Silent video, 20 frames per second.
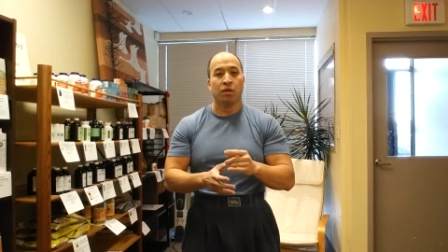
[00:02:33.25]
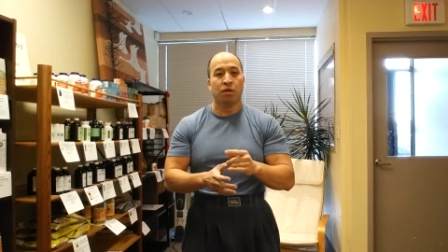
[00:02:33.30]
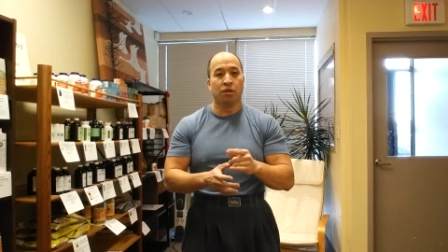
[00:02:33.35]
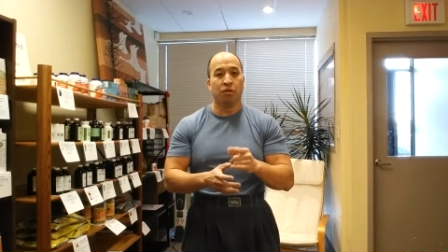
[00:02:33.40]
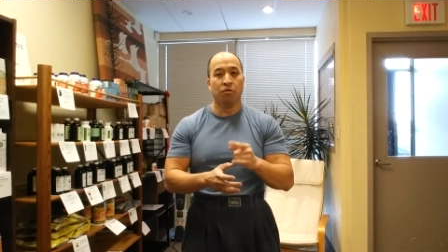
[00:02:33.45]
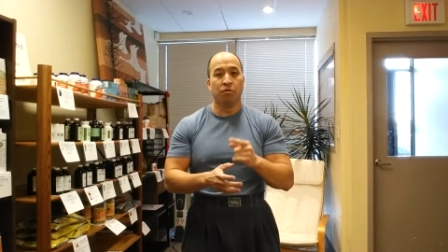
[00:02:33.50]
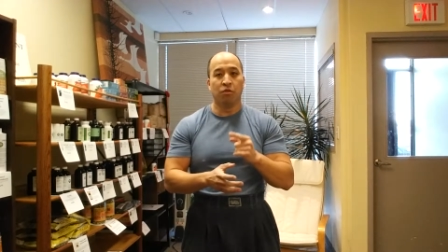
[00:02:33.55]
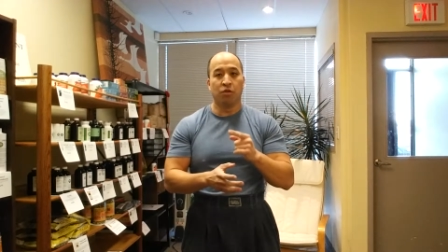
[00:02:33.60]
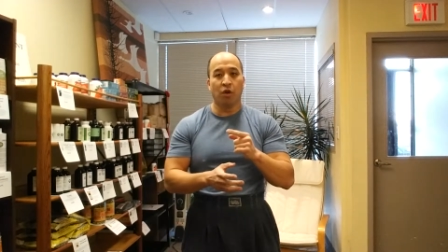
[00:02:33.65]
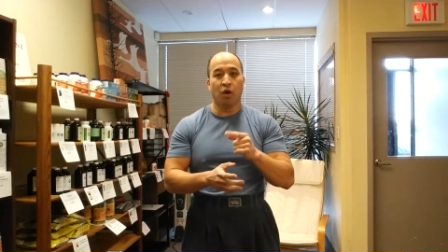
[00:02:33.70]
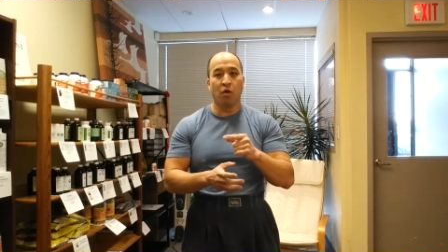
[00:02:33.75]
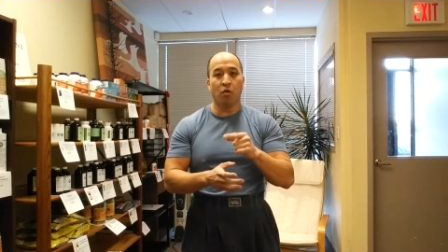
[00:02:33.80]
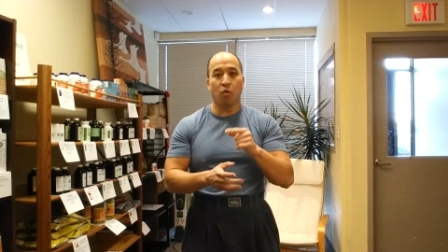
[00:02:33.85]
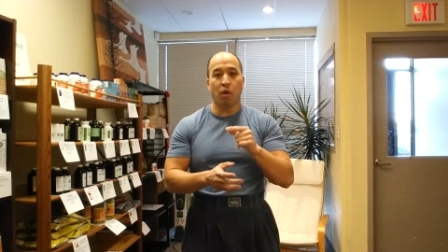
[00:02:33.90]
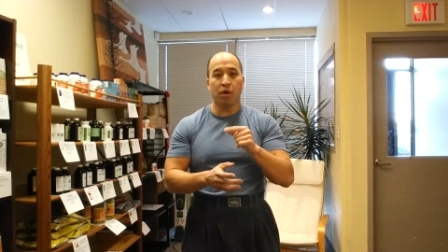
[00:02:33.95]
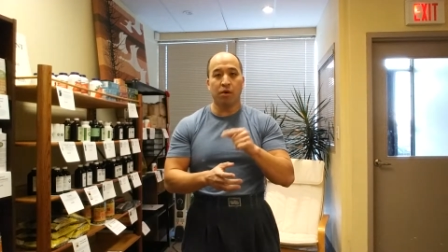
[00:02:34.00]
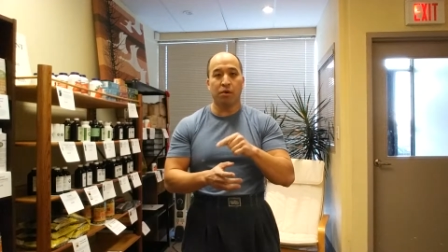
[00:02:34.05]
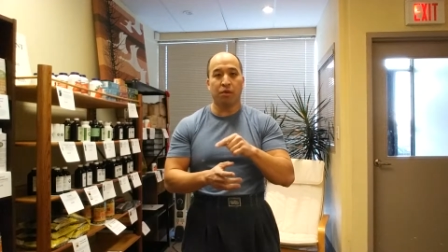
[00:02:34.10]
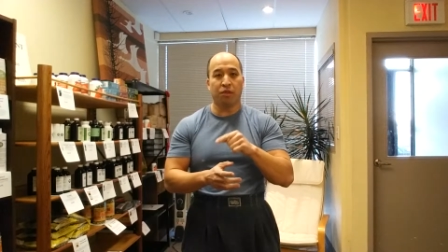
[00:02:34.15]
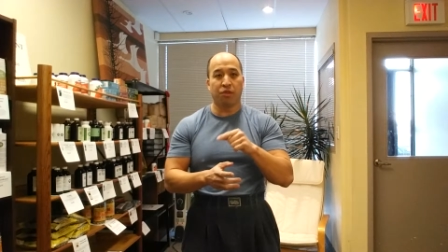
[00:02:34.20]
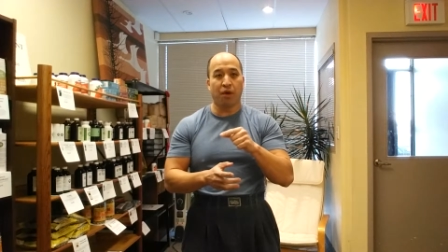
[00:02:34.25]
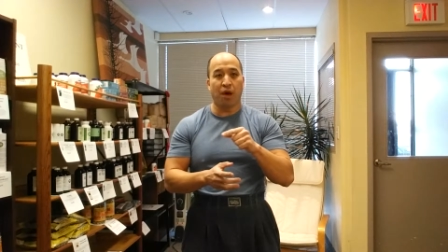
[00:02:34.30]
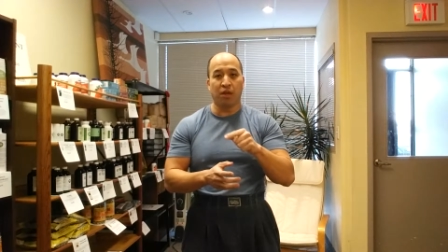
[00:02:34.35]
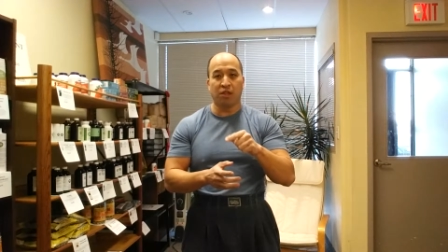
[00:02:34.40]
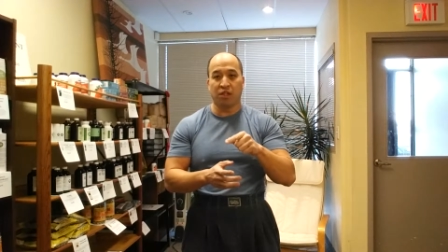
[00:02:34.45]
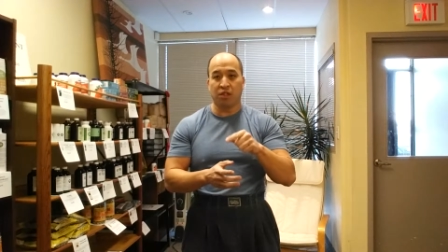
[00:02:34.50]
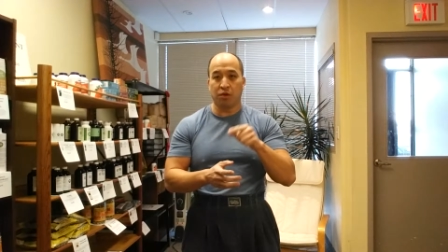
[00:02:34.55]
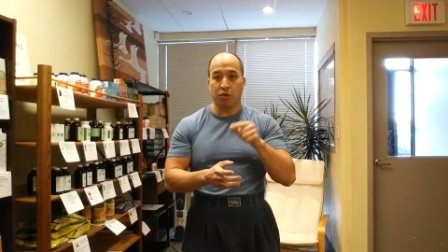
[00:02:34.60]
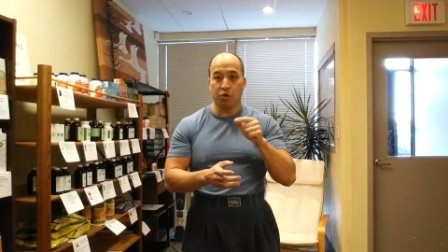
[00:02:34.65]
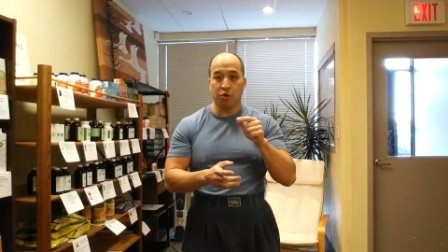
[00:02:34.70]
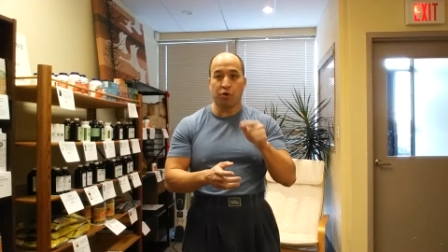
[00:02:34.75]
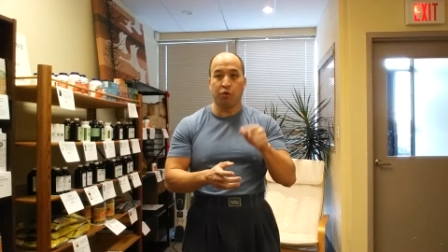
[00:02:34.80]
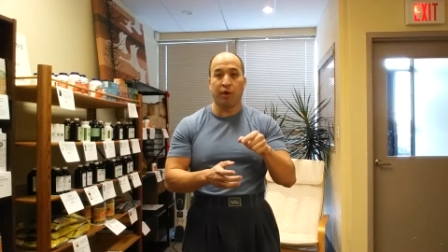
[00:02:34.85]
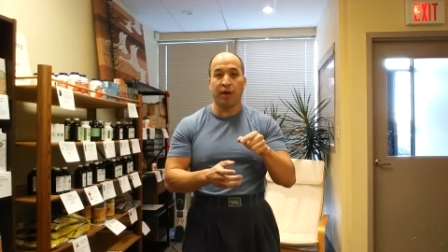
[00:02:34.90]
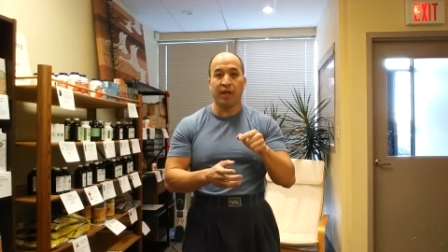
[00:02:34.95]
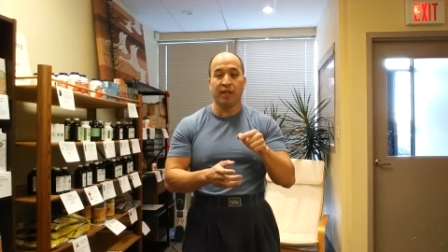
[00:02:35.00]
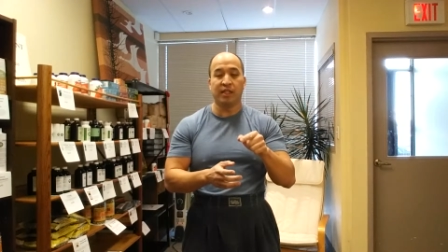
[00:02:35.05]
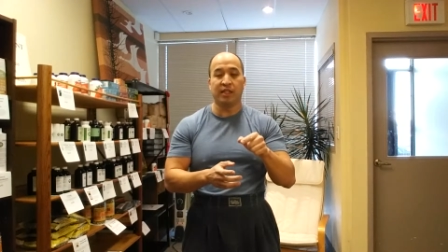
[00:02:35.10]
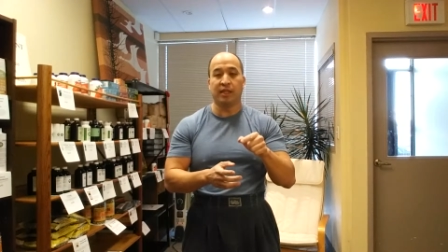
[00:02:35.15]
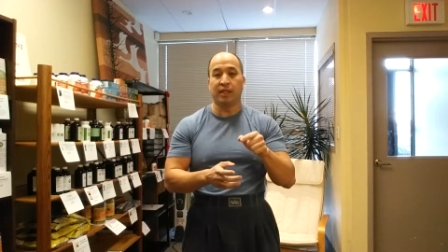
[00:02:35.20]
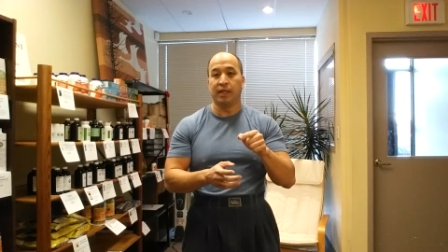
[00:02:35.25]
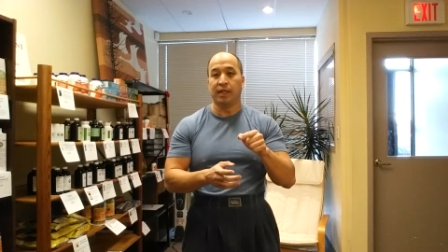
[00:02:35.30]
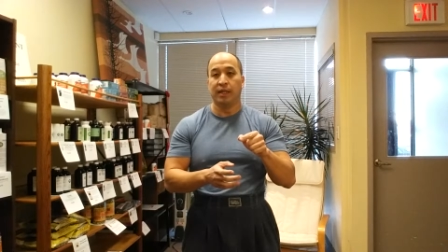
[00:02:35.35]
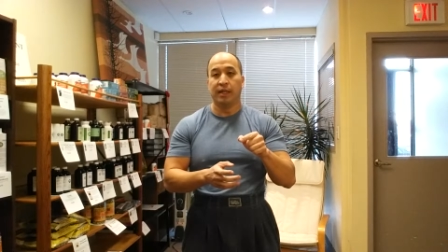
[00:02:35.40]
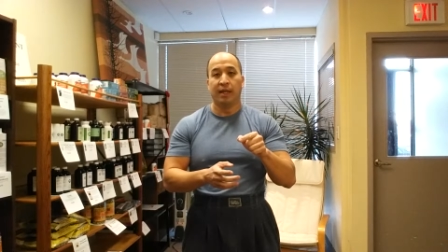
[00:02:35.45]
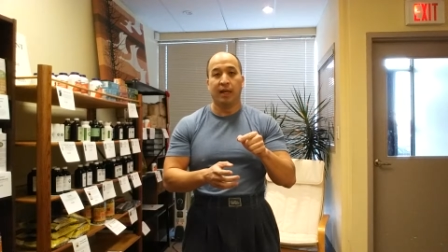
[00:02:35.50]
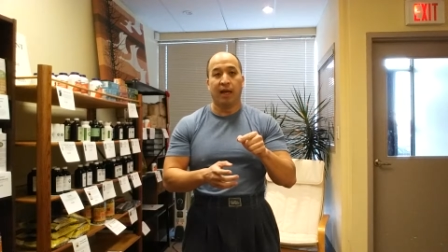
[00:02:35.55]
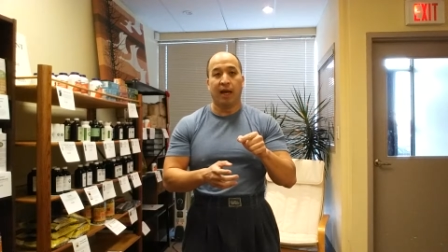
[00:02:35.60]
You don't want your thoughts to go crazy